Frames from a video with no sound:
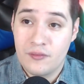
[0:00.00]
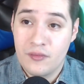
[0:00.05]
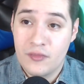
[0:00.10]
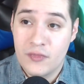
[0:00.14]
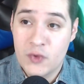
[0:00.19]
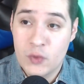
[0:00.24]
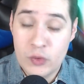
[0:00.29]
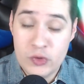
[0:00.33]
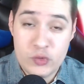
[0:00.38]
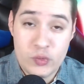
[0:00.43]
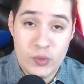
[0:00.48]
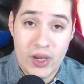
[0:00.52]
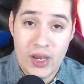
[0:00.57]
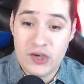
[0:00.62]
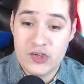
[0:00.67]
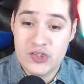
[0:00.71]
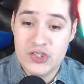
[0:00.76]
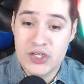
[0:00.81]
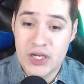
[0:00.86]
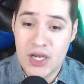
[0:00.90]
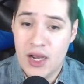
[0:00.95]
which we
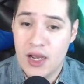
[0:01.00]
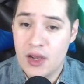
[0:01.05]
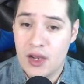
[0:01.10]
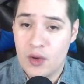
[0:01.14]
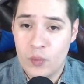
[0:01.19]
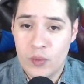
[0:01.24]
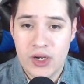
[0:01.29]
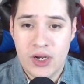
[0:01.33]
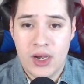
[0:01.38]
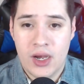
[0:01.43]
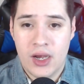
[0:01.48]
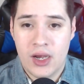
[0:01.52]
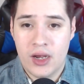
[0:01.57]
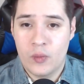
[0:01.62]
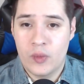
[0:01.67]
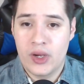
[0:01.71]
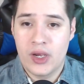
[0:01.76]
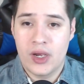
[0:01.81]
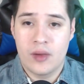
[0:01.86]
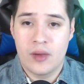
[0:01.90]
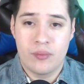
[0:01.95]
actually got. We got
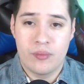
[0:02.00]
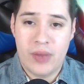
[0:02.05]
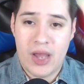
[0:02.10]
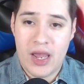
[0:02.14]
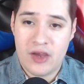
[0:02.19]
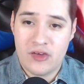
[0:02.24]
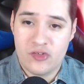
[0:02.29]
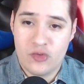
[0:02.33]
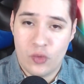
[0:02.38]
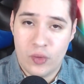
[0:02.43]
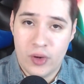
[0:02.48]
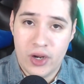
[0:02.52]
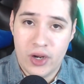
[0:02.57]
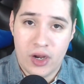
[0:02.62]
backstory